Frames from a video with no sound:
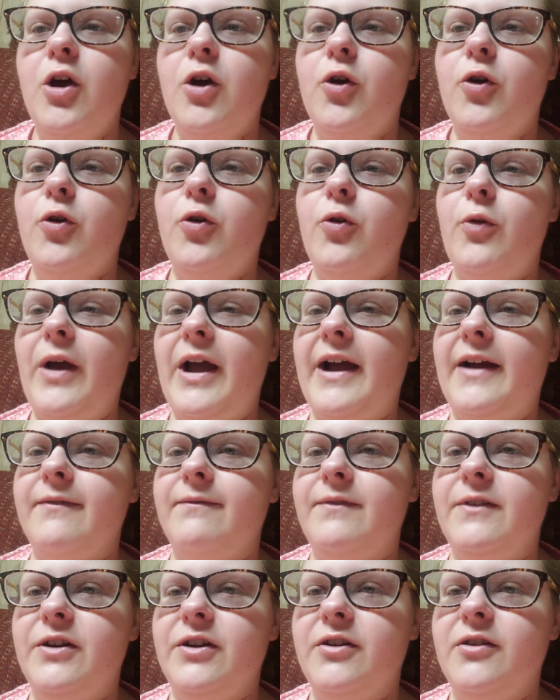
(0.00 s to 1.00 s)
who
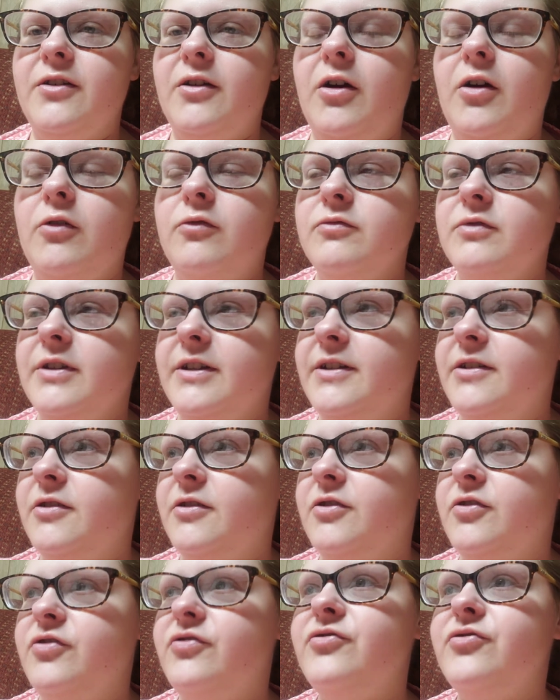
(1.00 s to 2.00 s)
have their own
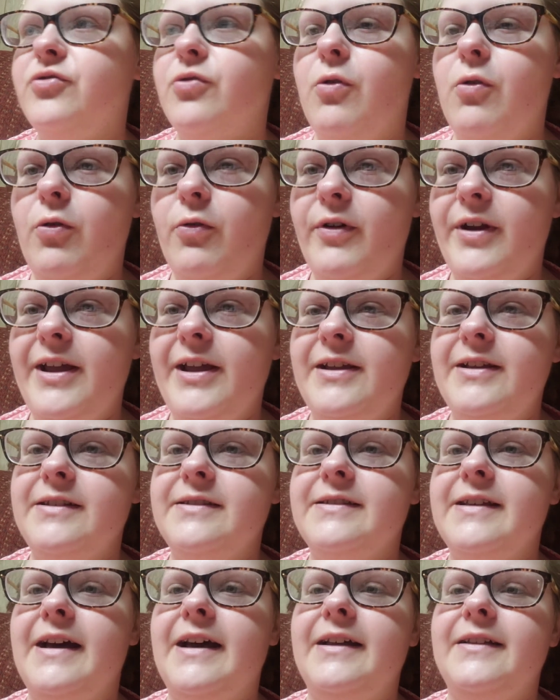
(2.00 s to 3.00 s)
little stories
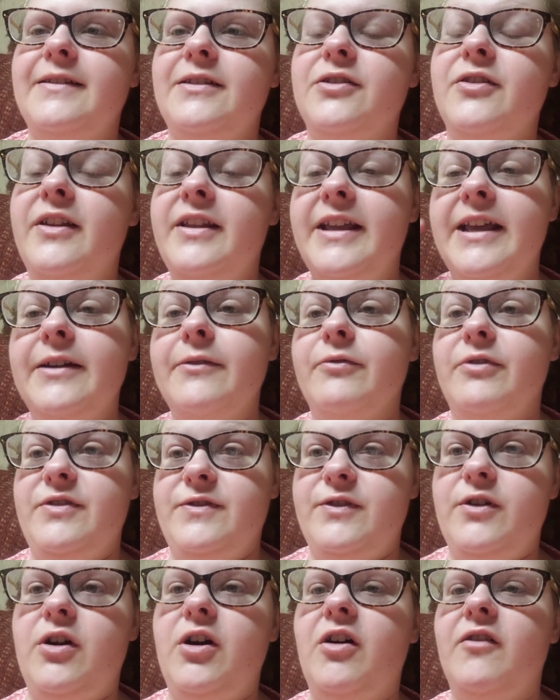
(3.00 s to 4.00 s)
that, you know, they get
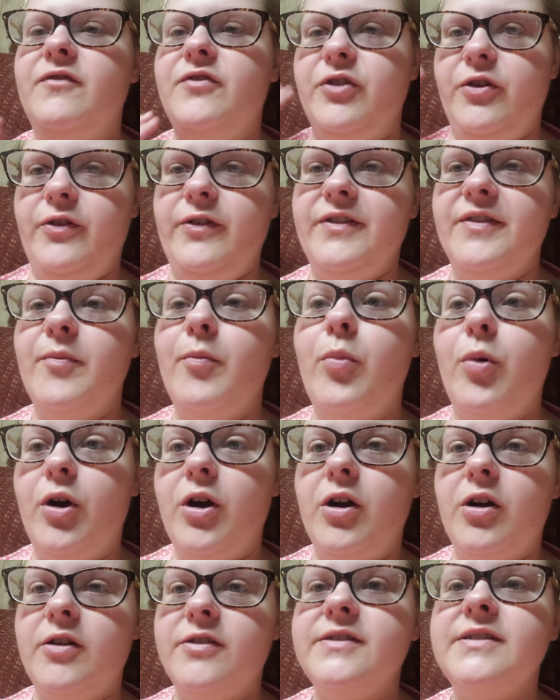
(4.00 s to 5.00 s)
resolved during the
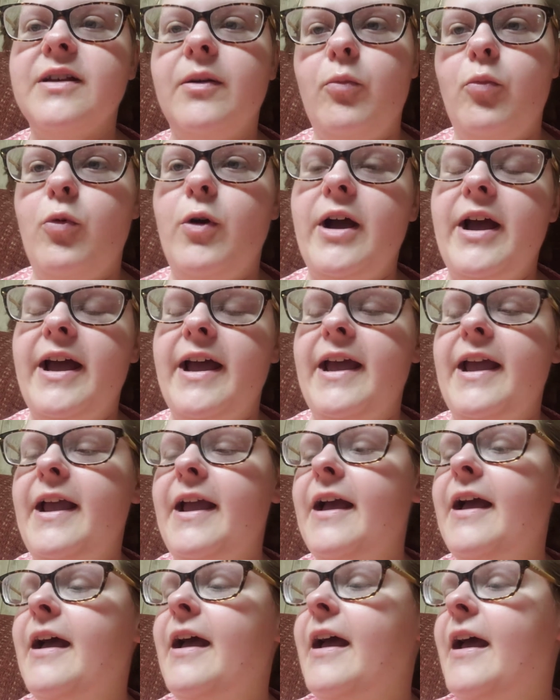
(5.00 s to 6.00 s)
book some way,